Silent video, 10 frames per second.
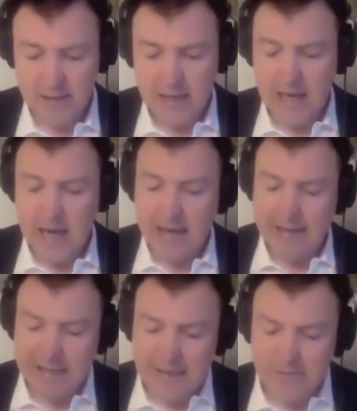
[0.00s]
had
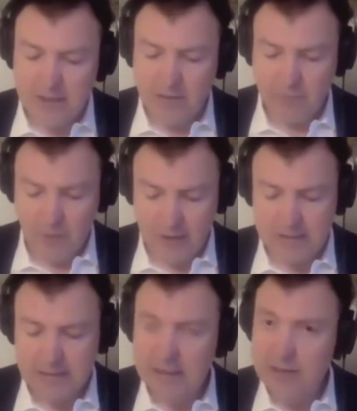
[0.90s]
lived in the forest,
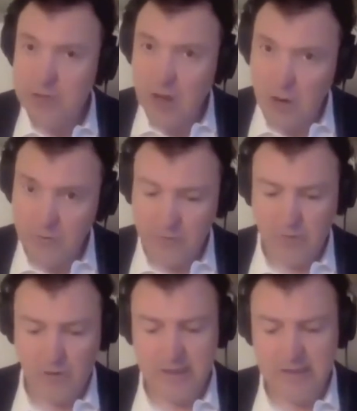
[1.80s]
lived off the
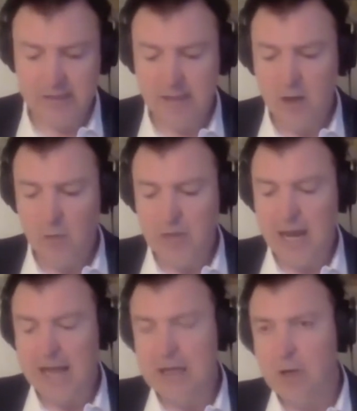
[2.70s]
forest, but
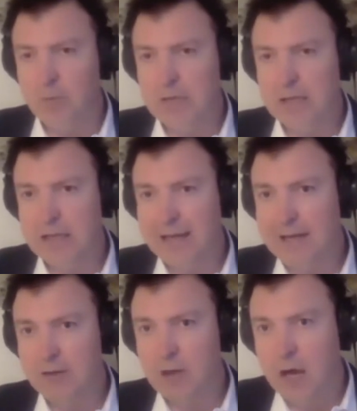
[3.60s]
had not been the
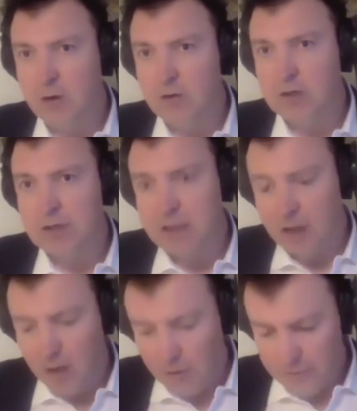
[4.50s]
legal owners
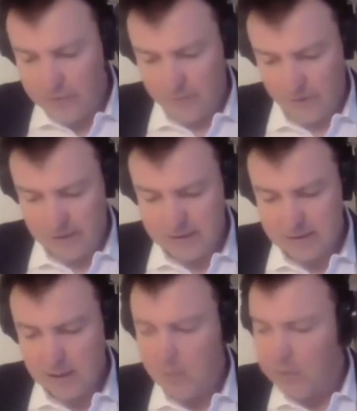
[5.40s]
of the forest.
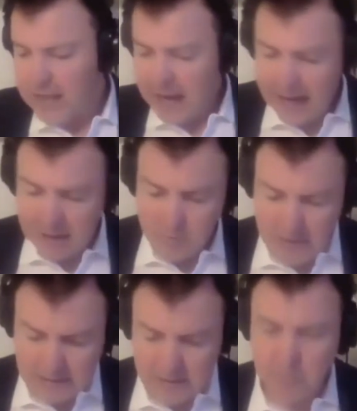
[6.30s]
But that hadn't
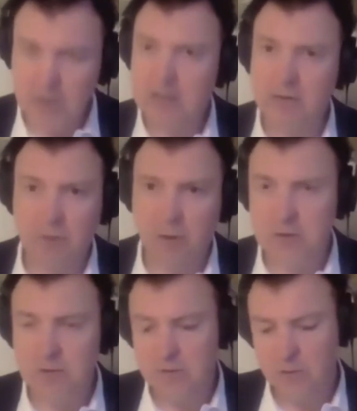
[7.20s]
mattered because the
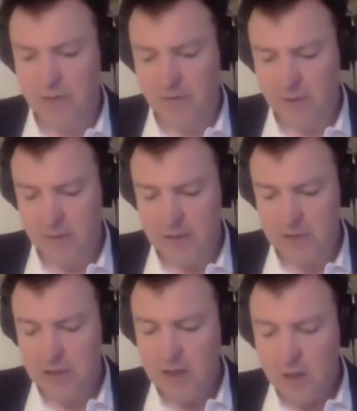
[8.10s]
forest wasn't worth very
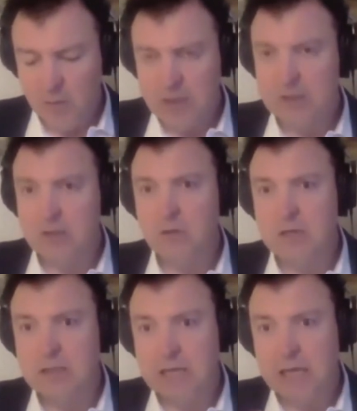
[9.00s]
much. But as soon
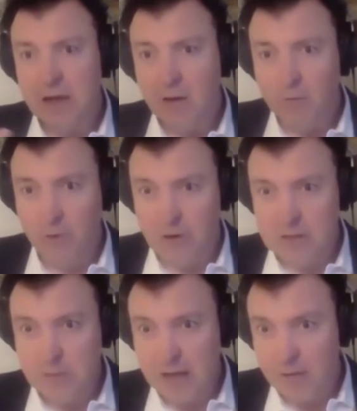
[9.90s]
as the
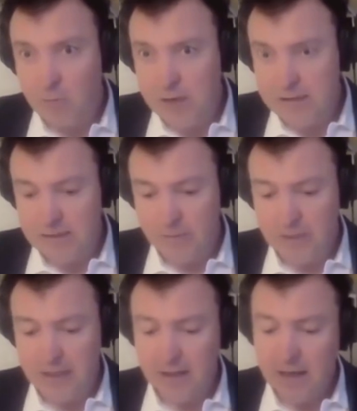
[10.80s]
forest became worth
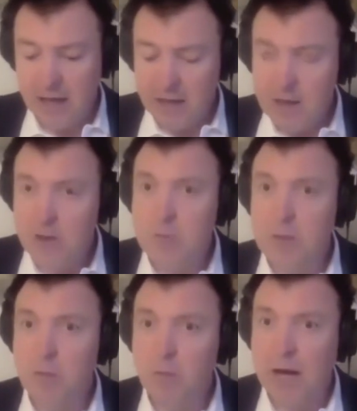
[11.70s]
something, those
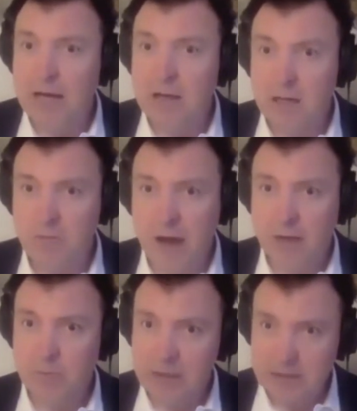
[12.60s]
people were under
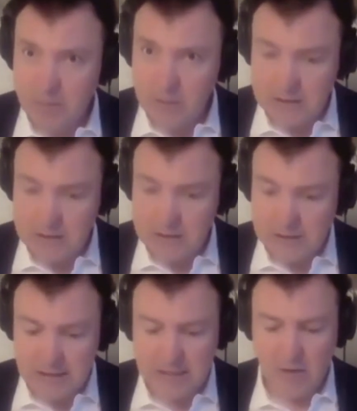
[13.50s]
threat because they were
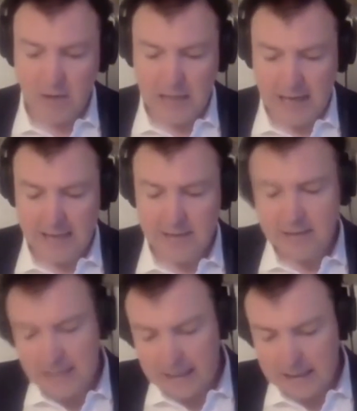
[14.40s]
sitting on land that
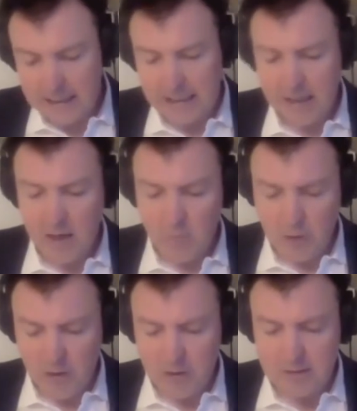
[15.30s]
technically
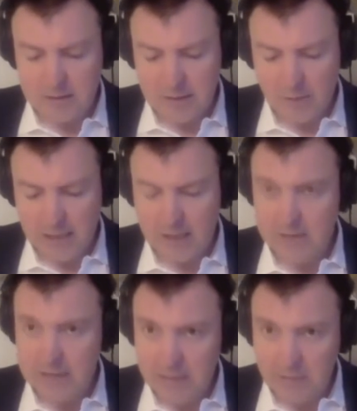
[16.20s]
belongs to someone
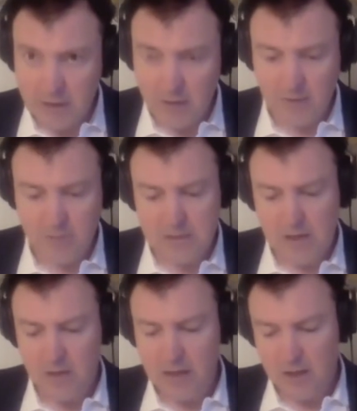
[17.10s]
else, even though it was the
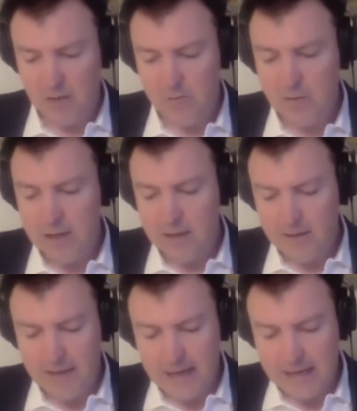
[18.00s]
only home that they
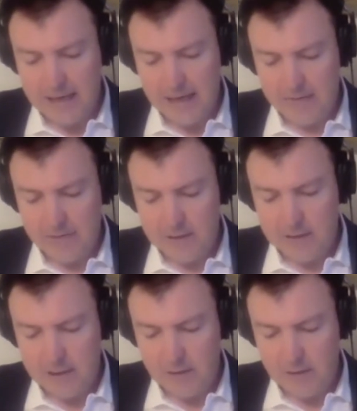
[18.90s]
had ever known.